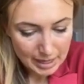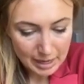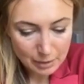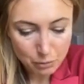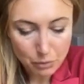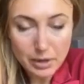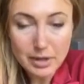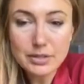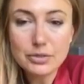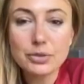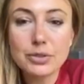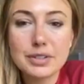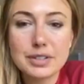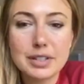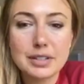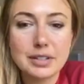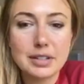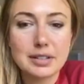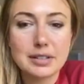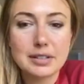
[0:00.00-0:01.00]
what is
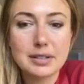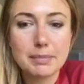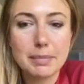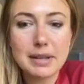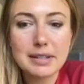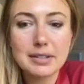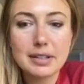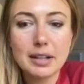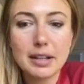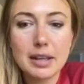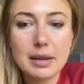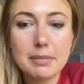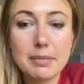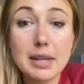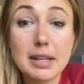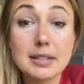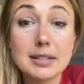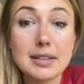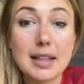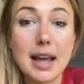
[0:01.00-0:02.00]
resistance? Basically, it
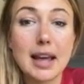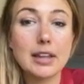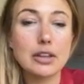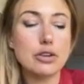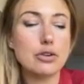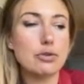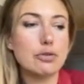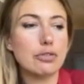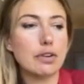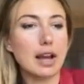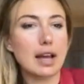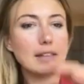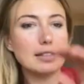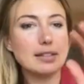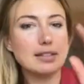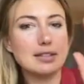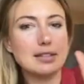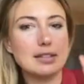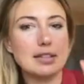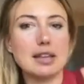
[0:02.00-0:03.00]
means that you've got
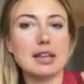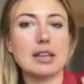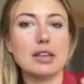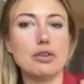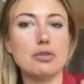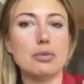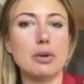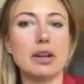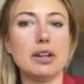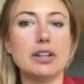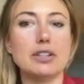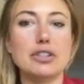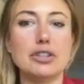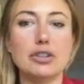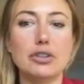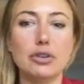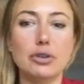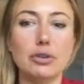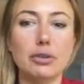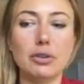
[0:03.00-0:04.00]
this thing you want to
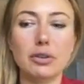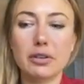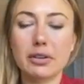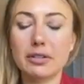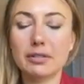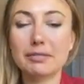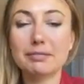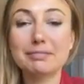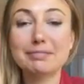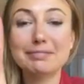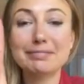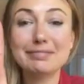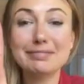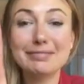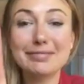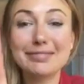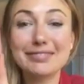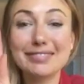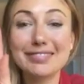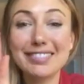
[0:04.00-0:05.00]
do
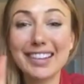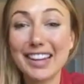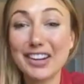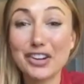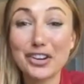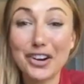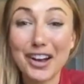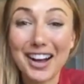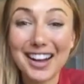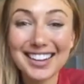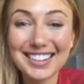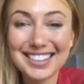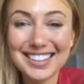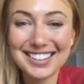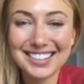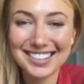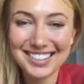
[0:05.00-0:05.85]
and you're not.